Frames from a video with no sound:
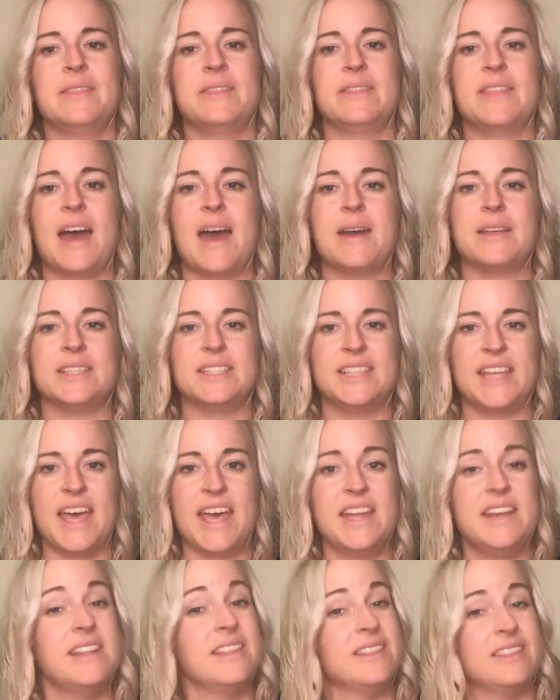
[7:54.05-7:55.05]
That
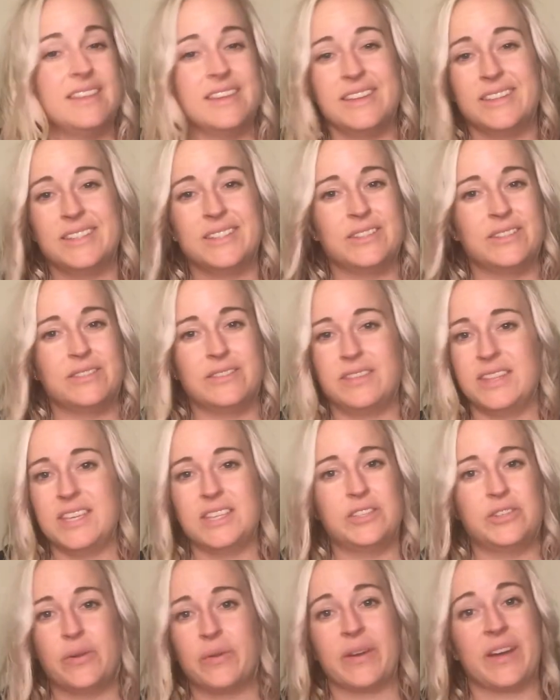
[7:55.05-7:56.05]
said,
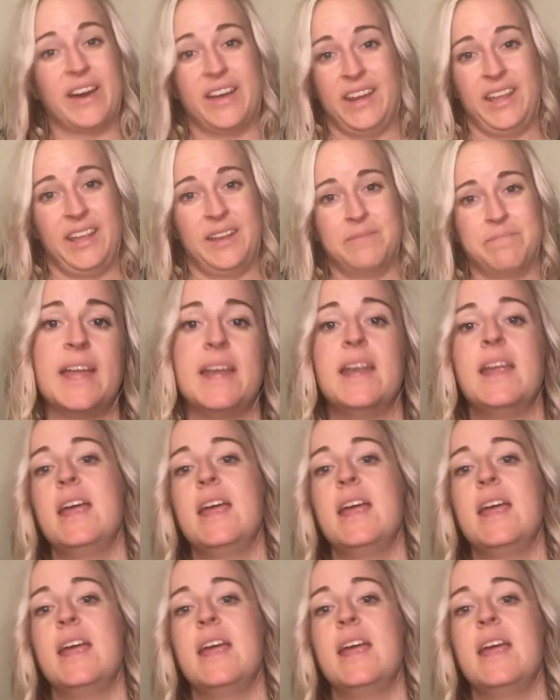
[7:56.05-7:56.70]
these don't cut it.